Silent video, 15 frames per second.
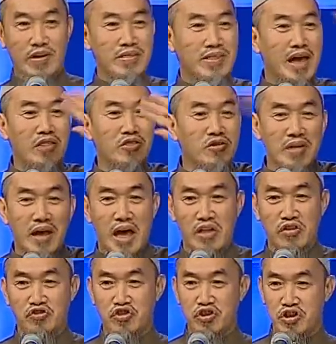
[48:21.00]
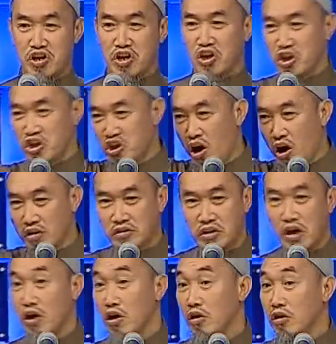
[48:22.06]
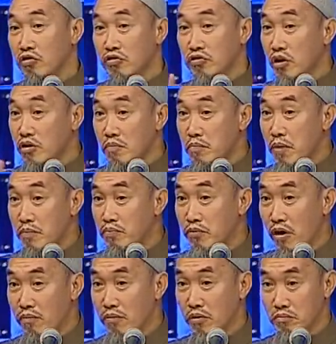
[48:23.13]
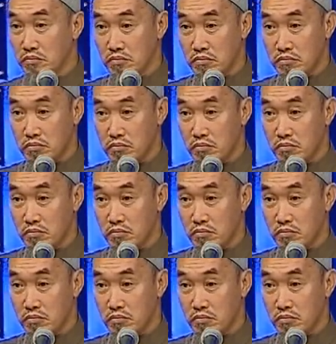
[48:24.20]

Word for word: Even they are not engineer, doctor, it's not a big problem.